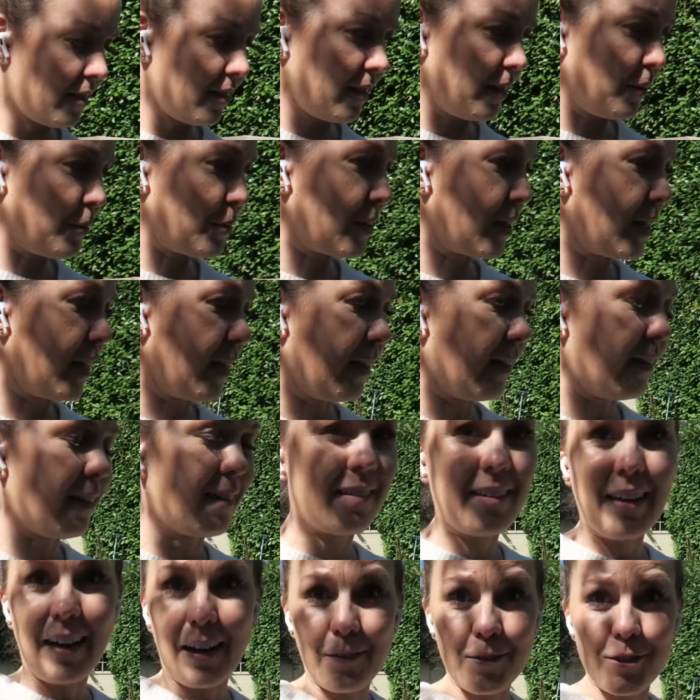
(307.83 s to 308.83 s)
He was here,
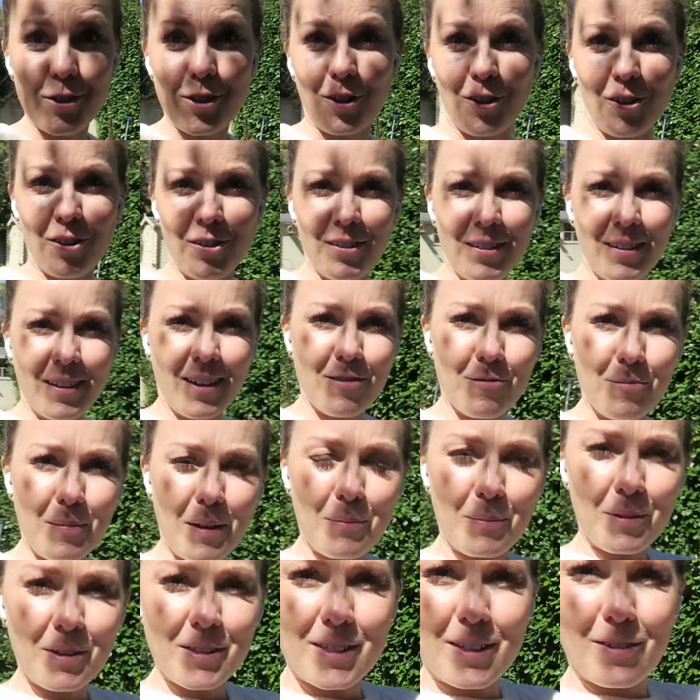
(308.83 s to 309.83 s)
now he's gone. I've made
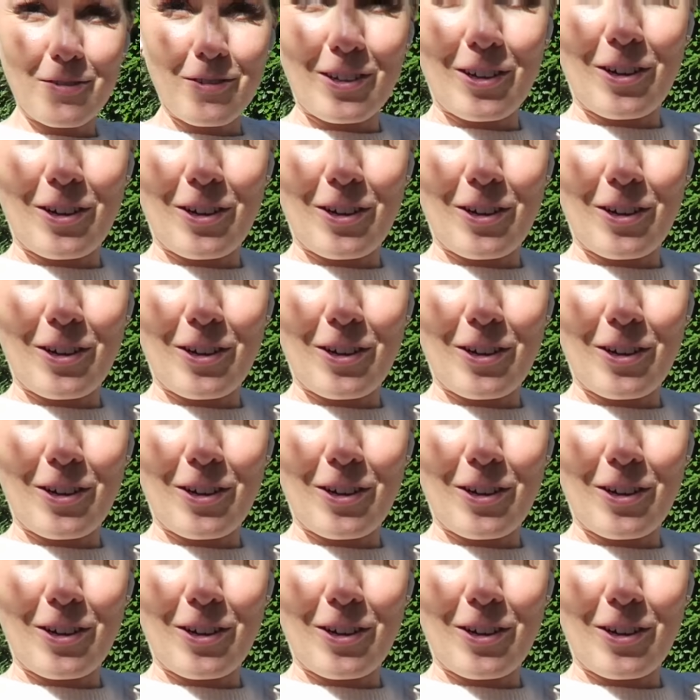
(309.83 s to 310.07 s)
myself a